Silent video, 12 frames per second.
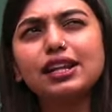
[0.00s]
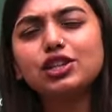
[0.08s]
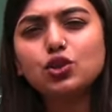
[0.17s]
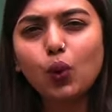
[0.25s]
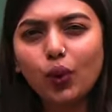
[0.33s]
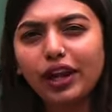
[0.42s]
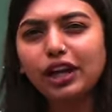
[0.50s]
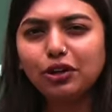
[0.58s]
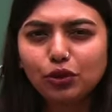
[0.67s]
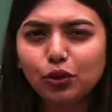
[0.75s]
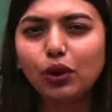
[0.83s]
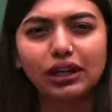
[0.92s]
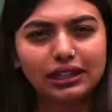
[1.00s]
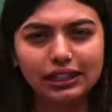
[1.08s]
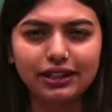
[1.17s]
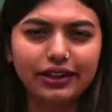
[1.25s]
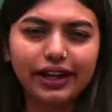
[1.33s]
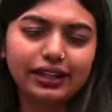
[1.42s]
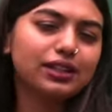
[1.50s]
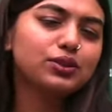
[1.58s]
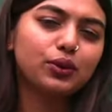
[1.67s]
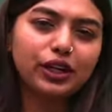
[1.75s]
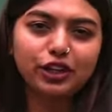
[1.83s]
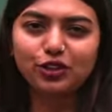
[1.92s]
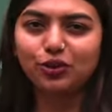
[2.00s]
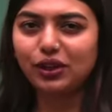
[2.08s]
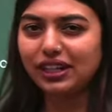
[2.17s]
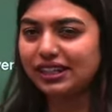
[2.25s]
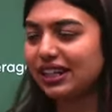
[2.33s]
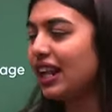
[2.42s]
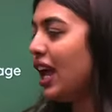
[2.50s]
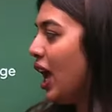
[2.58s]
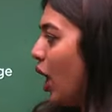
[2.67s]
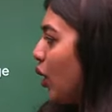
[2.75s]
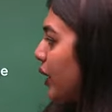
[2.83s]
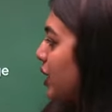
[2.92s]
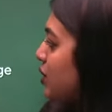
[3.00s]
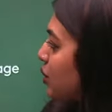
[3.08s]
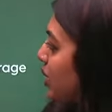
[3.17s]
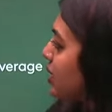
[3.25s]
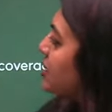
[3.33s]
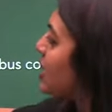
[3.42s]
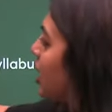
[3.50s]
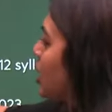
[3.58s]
and it's okay to know a little, right? It's okay to know a little. Okay, students.